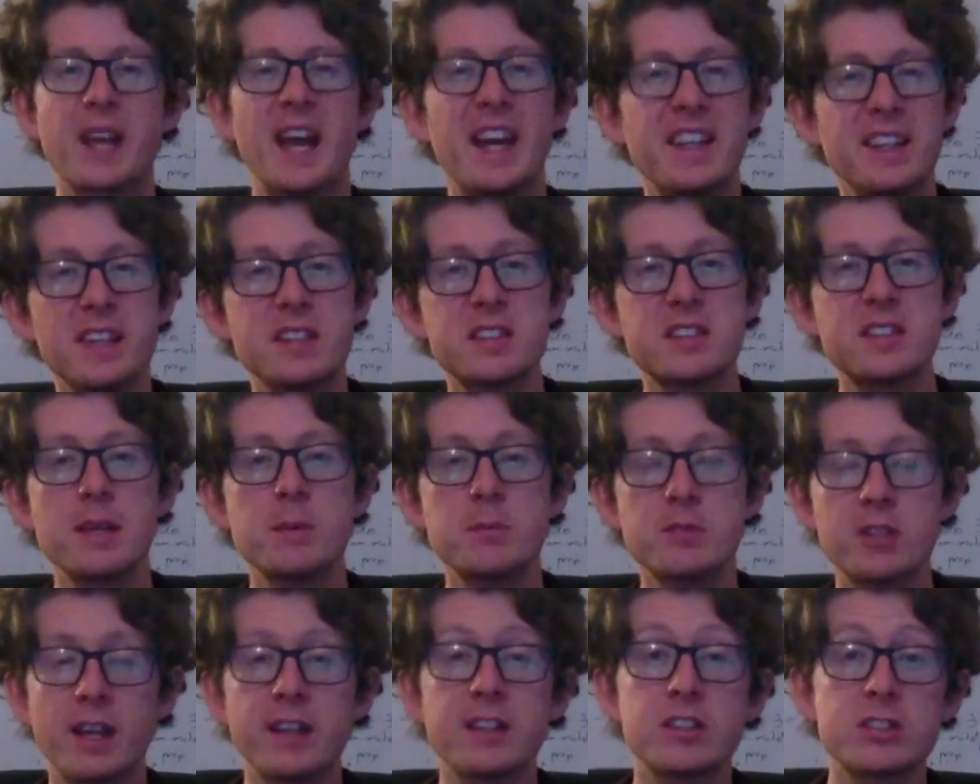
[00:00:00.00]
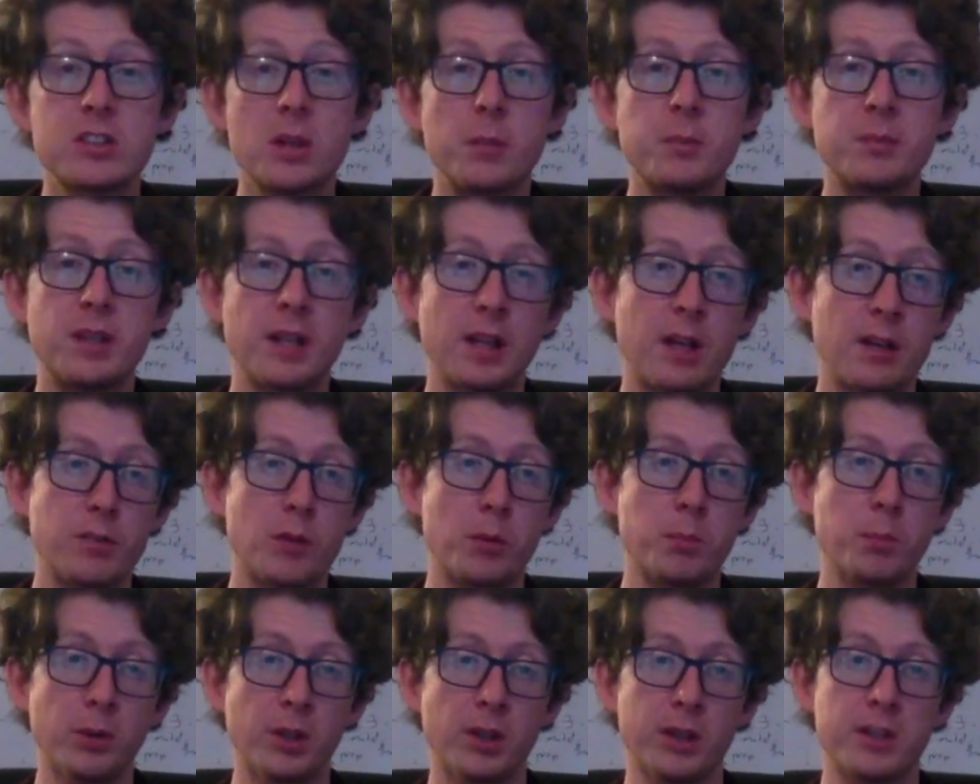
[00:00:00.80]
And this seems like something of a
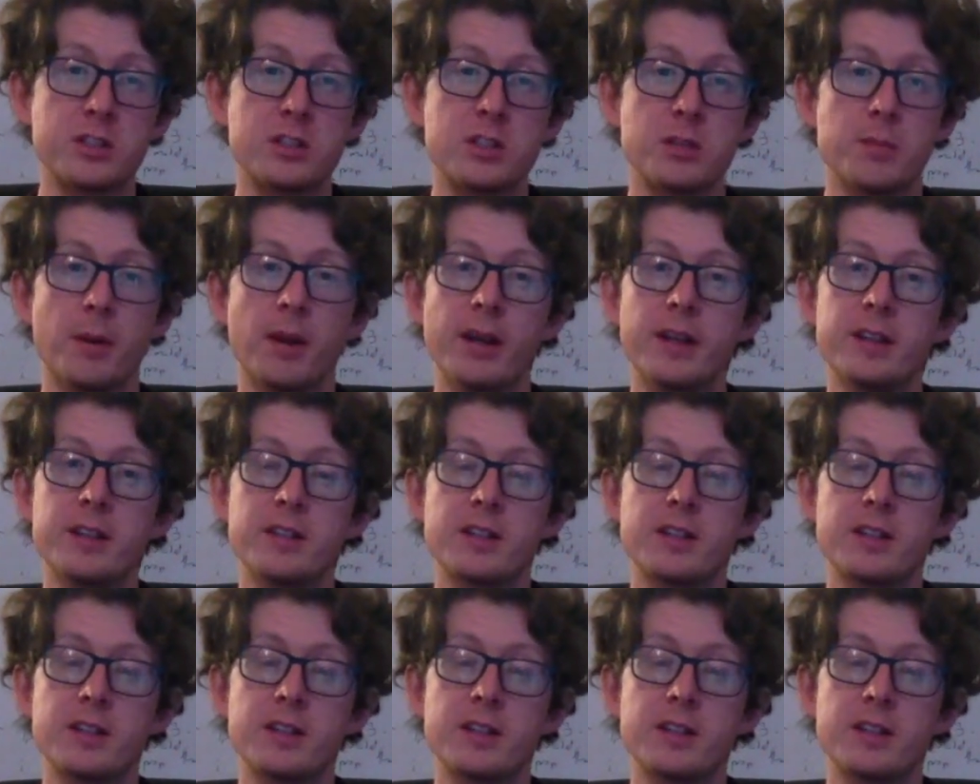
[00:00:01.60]
bullet to bite.